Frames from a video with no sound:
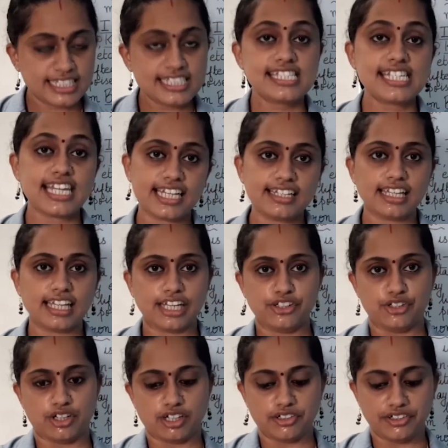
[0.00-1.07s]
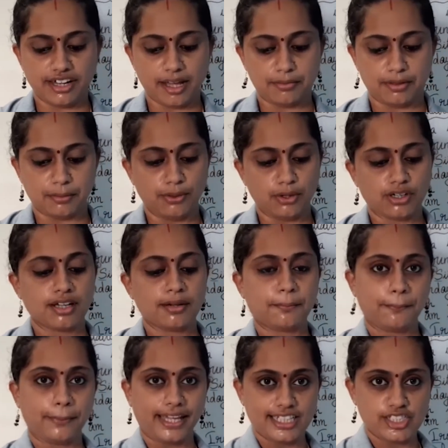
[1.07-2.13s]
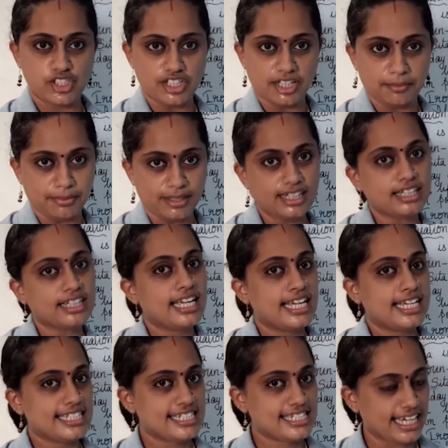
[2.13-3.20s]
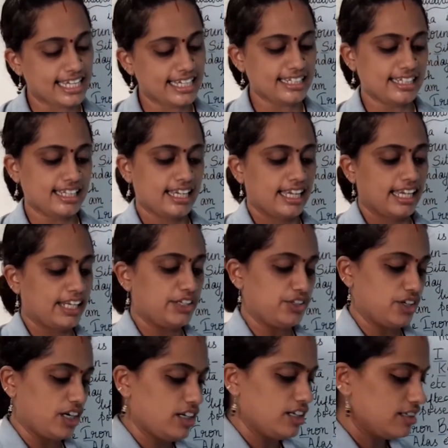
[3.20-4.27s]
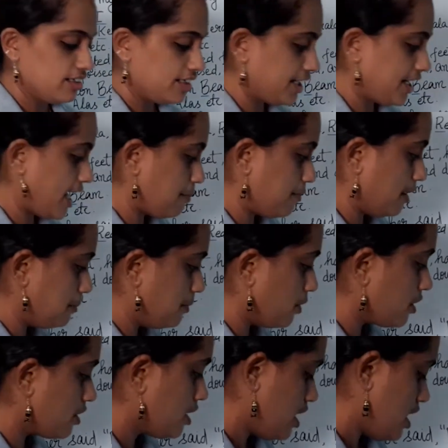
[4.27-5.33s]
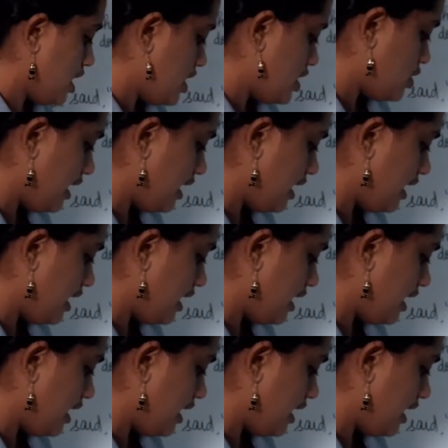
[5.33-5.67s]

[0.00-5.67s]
10 in your grammar book. Page number 10 in your grammar book. So